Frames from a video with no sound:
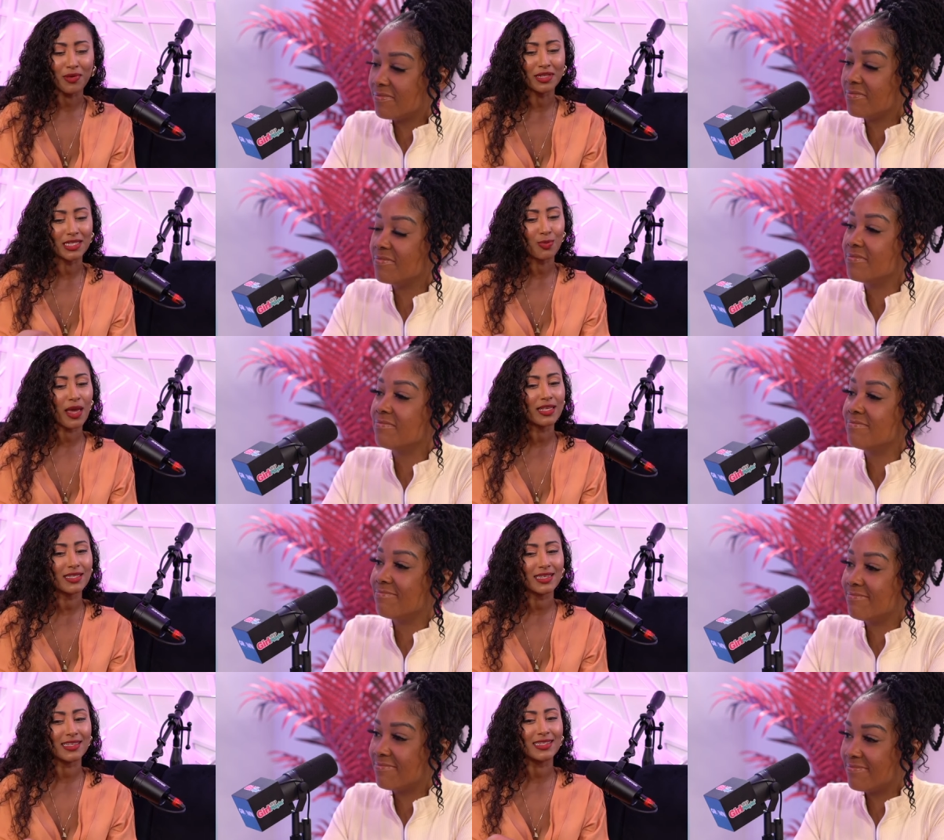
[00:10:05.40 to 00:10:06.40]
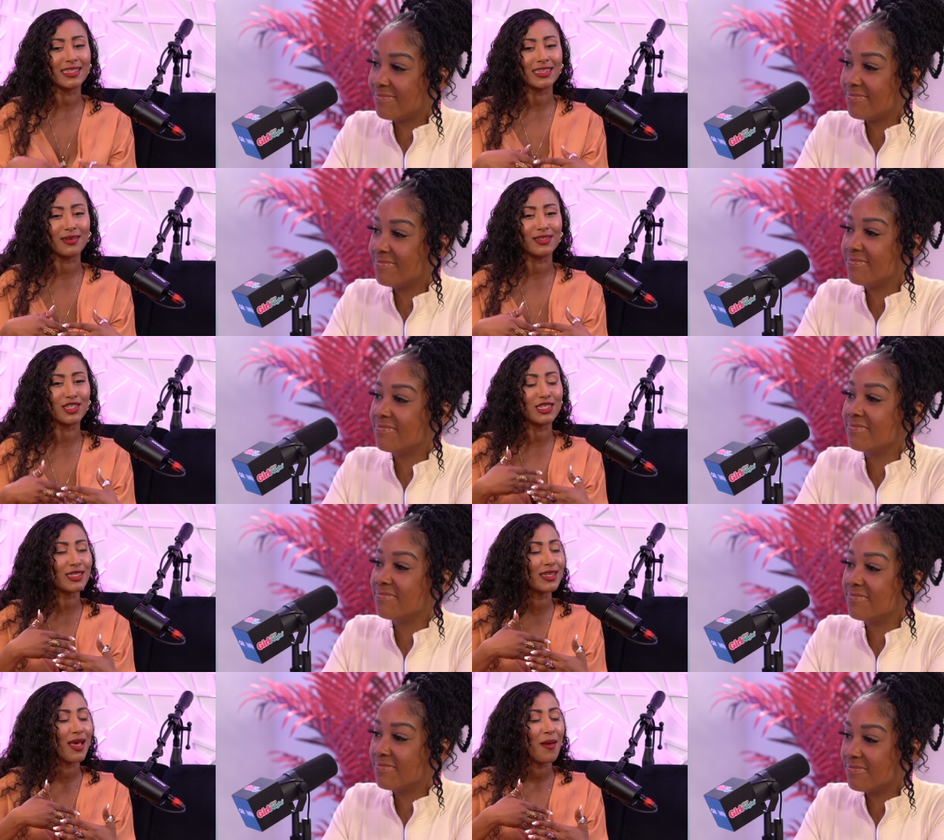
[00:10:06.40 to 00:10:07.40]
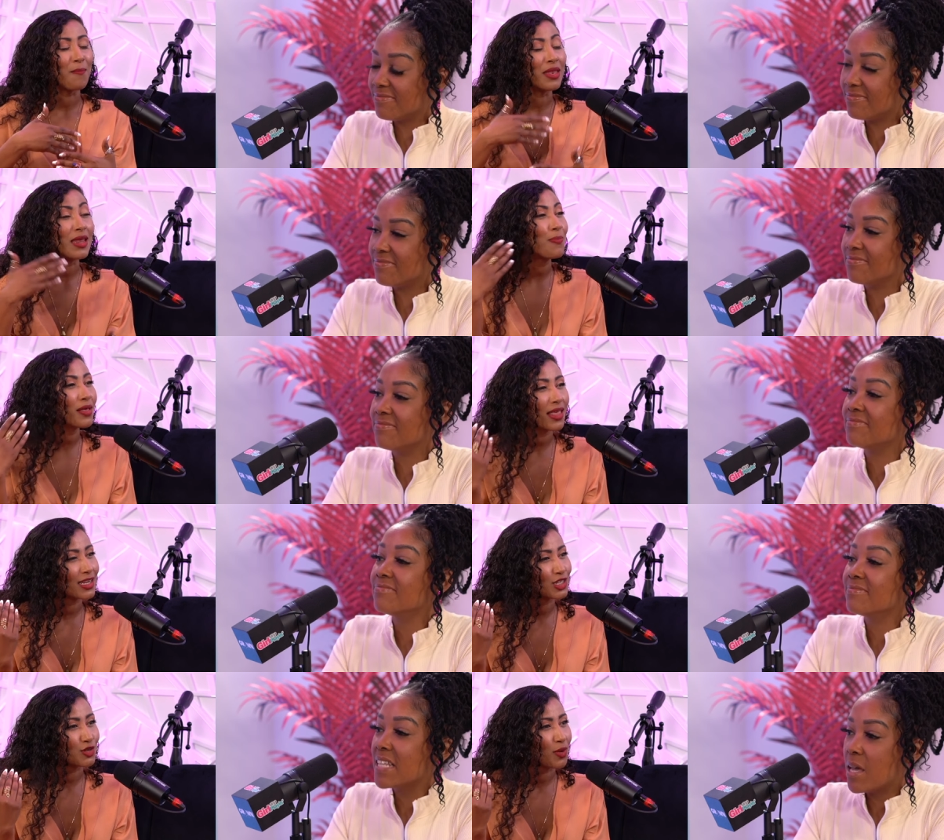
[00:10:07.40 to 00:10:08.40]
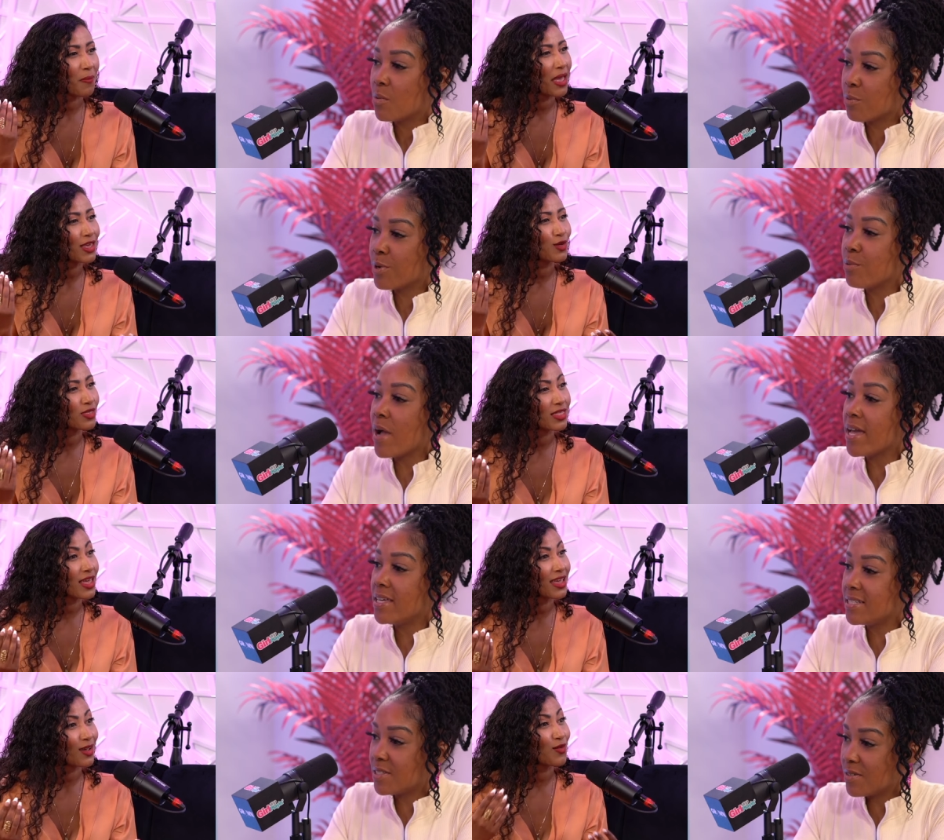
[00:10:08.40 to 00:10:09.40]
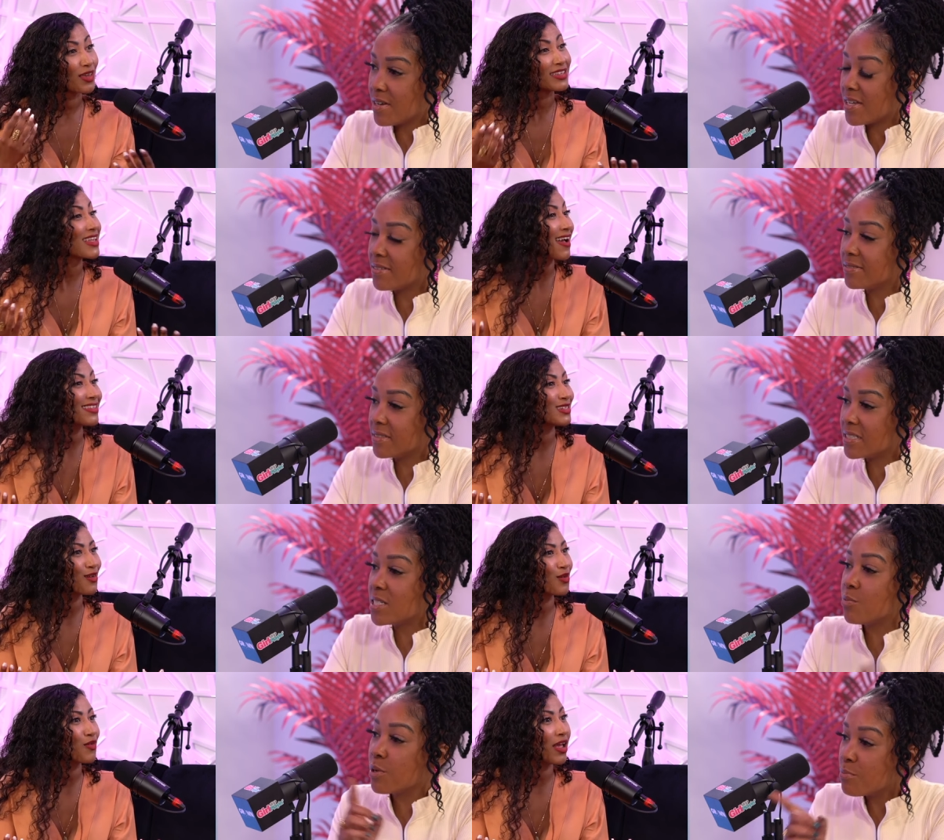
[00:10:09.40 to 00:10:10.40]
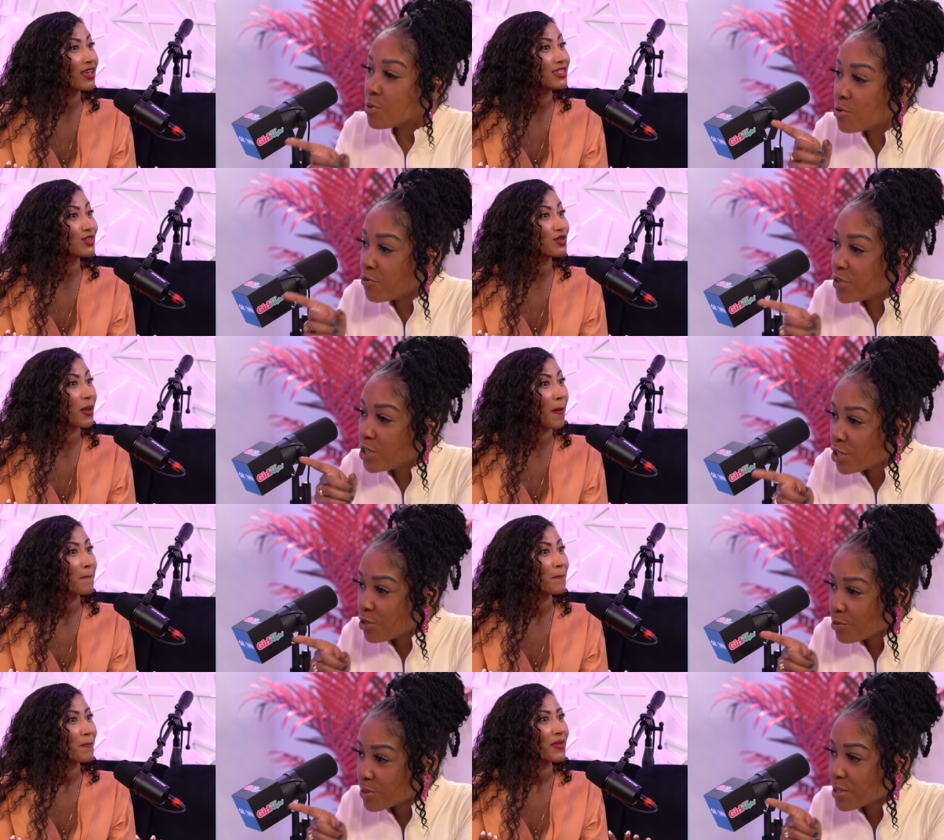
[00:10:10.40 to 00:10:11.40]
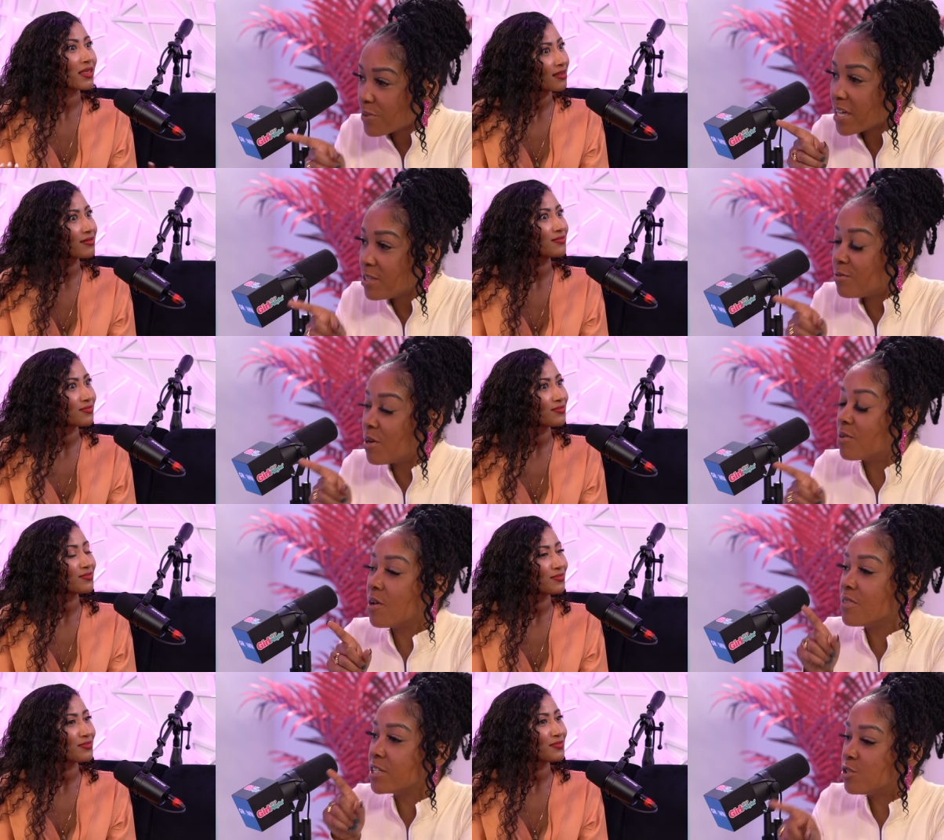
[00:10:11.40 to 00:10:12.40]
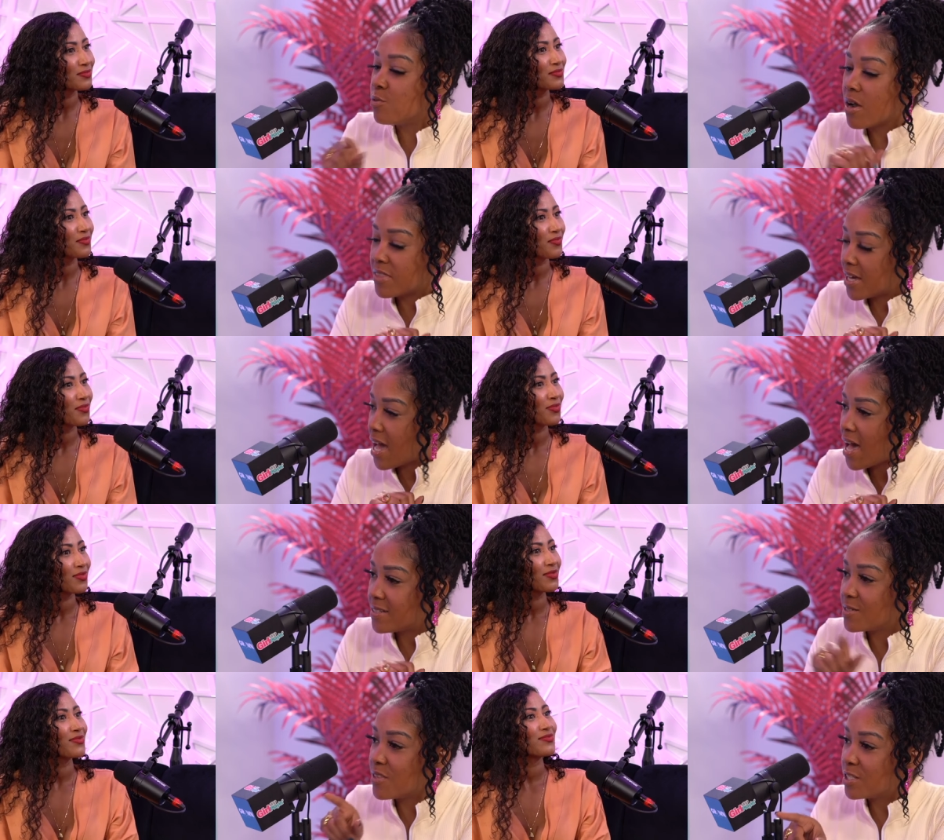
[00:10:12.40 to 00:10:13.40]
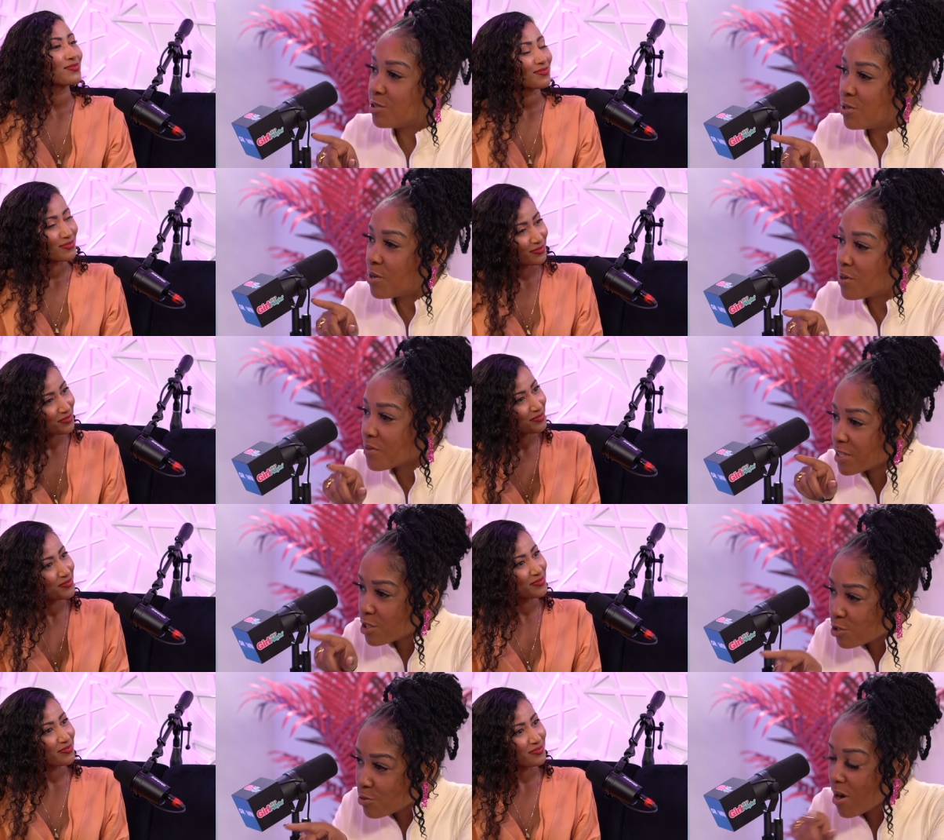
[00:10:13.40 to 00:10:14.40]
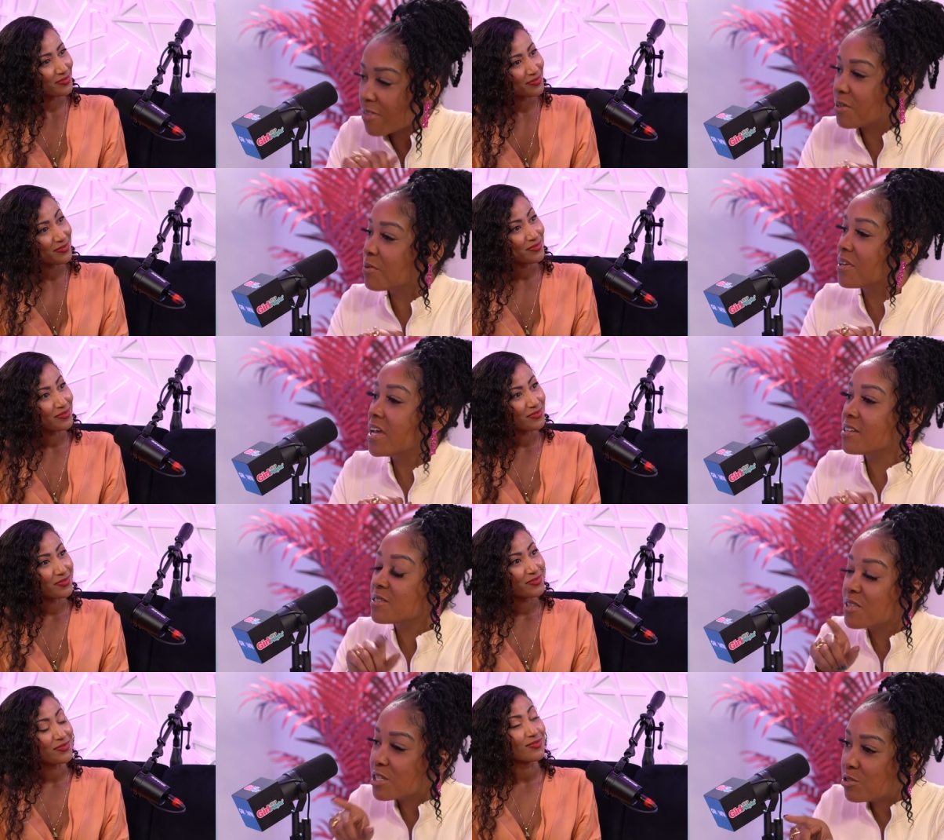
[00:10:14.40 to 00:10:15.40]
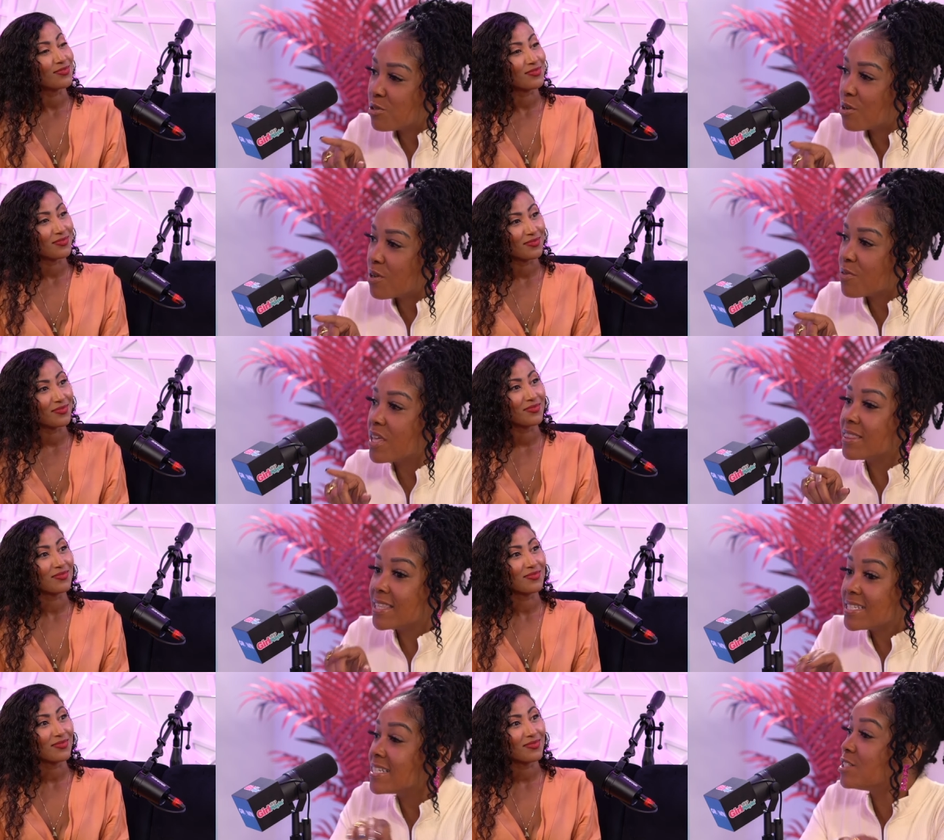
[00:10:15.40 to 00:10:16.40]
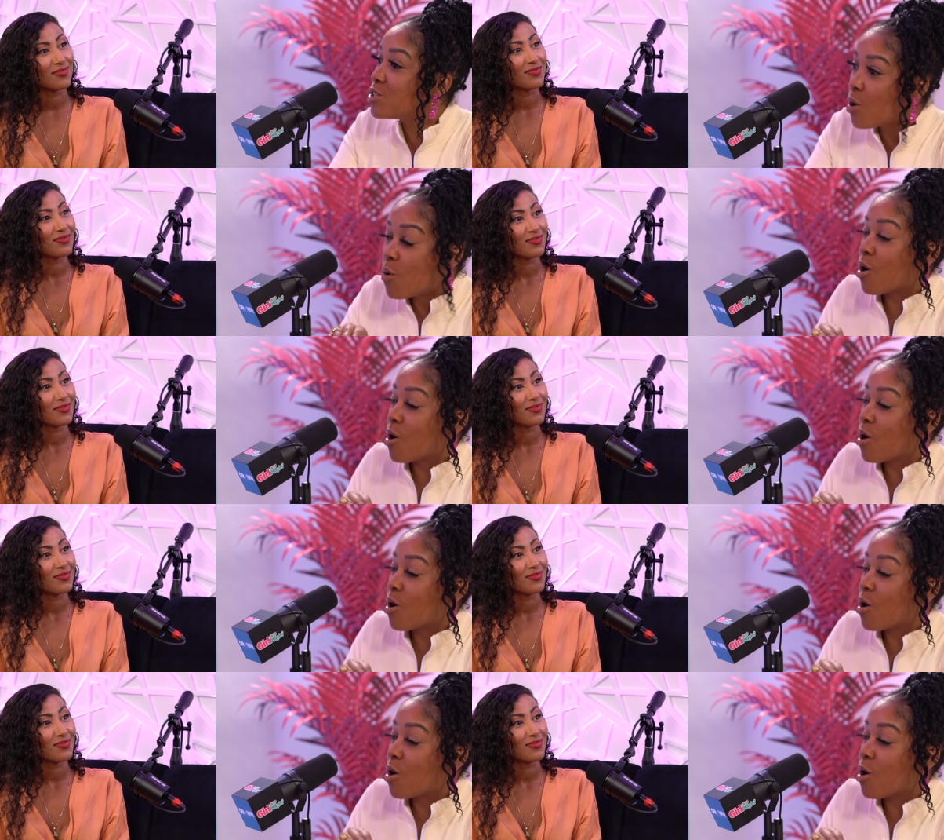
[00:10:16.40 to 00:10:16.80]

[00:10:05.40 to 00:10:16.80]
Speaker 1: in spaces to just manipulate you and make rewrite you think history. exactly to, to rewrite history you
Speaker 2: so that you don't know that you are the god so that you don't know that you are the creator so that you don't know that this is your